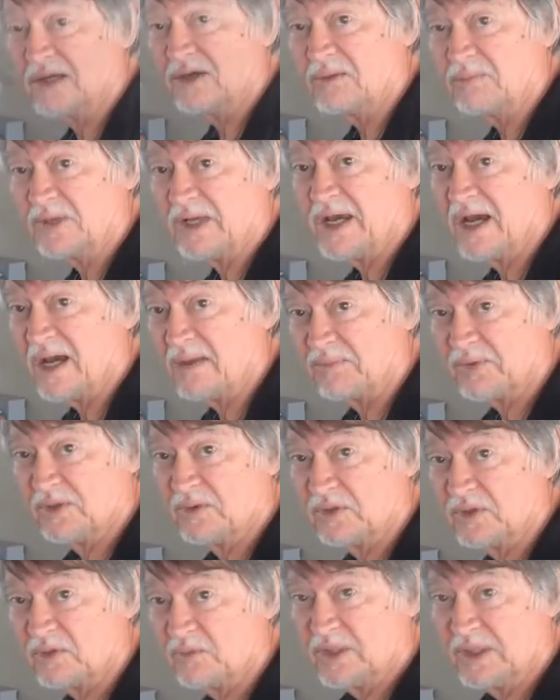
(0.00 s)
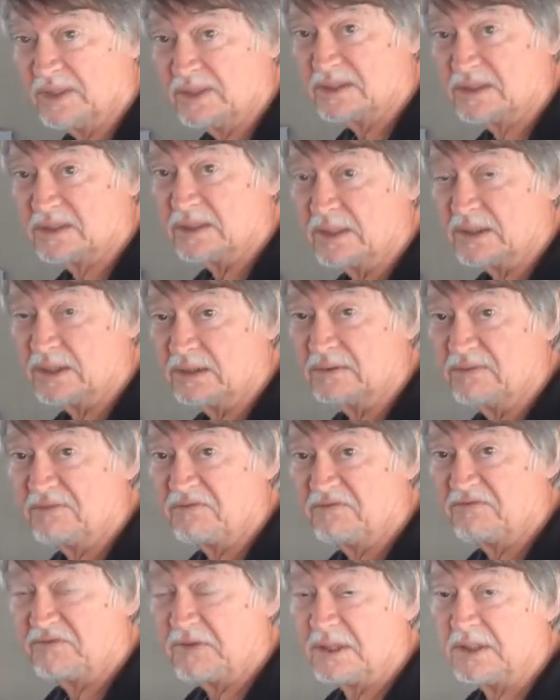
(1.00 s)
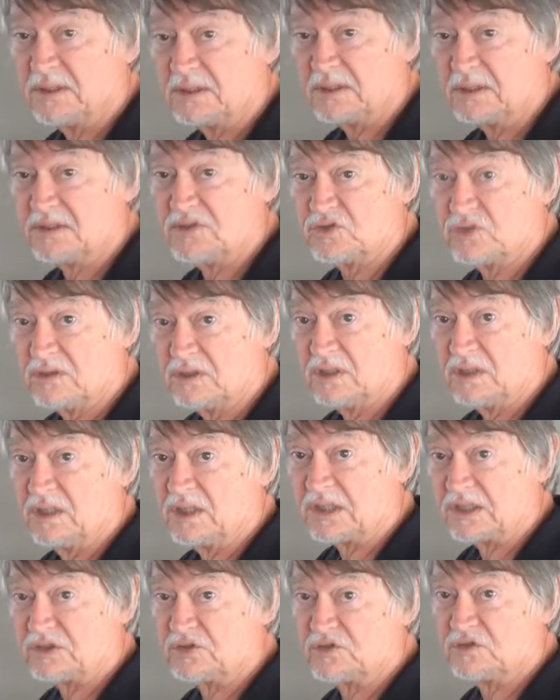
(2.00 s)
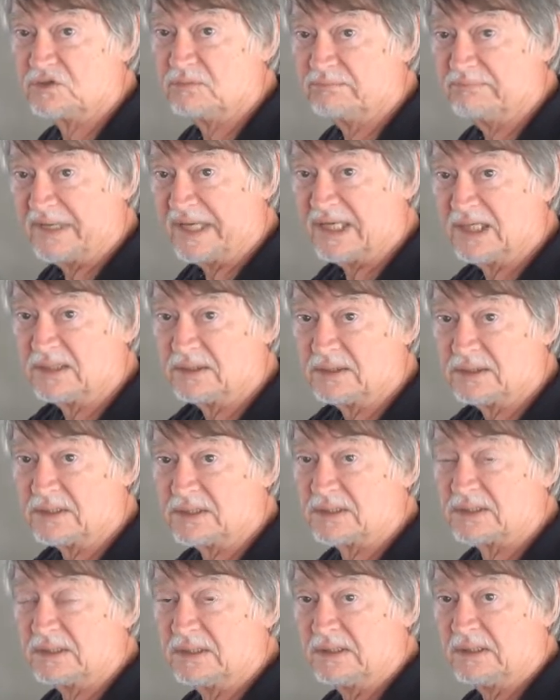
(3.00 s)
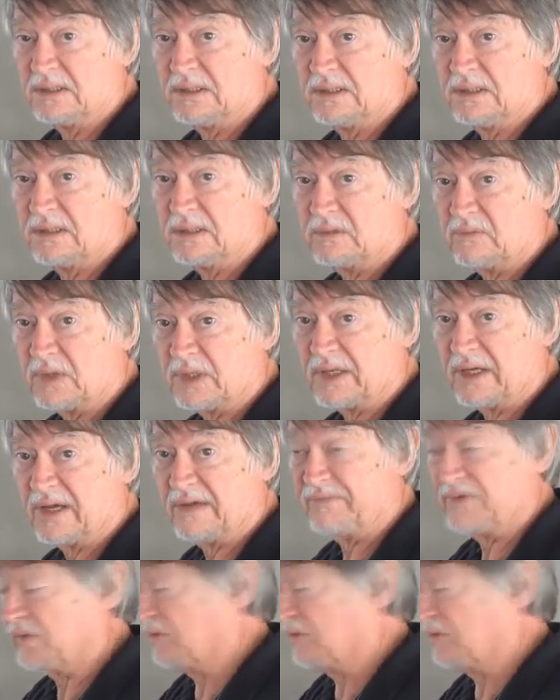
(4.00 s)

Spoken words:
Yeah, I couldn't be happier with the way this thing feels, looks, bends, and what